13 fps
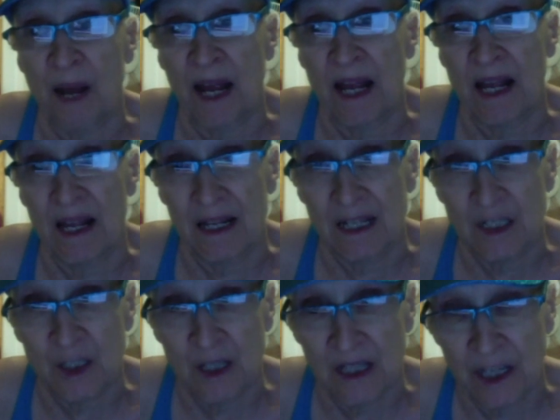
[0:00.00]
by
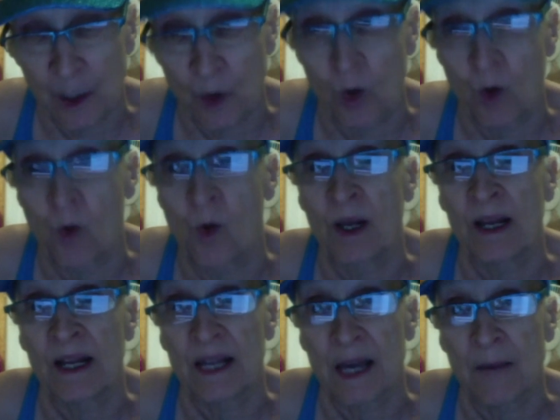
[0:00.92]
canola
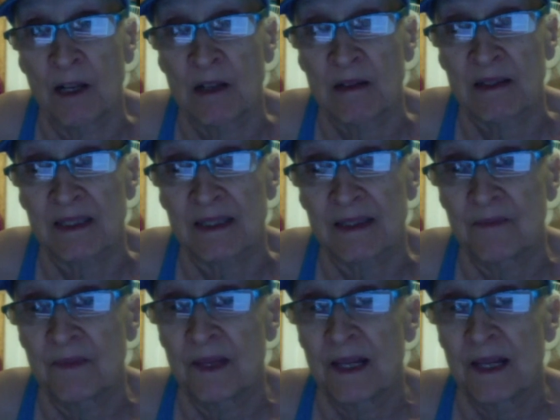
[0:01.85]
oil and chemicals.